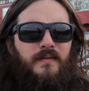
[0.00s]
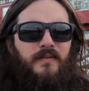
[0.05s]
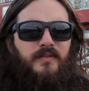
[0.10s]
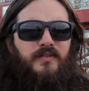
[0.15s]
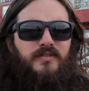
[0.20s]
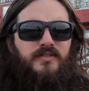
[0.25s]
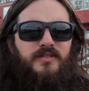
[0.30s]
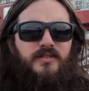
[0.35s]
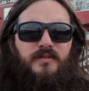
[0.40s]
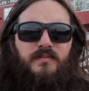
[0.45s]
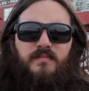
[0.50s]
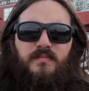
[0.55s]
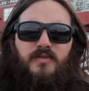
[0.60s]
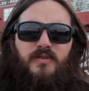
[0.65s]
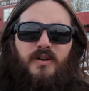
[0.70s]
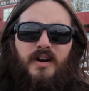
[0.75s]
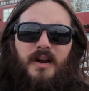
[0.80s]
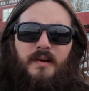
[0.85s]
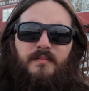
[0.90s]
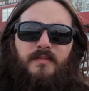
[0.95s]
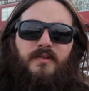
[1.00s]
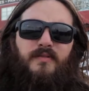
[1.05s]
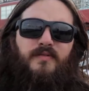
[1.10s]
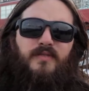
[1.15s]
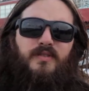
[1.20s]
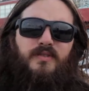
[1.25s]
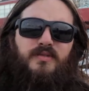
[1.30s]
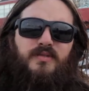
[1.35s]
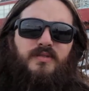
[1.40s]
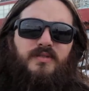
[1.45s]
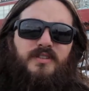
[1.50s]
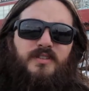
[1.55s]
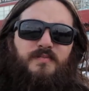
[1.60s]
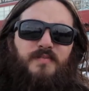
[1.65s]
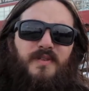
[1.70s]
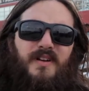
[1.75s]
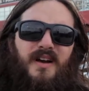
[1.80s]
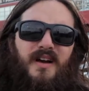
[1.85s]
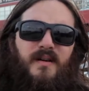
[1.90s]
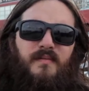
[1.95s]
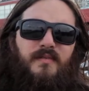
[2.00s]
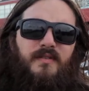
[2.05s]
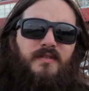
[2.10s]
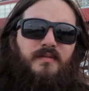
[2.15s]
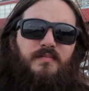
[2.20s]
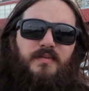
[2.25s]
there's some crap reviews on the speedometer,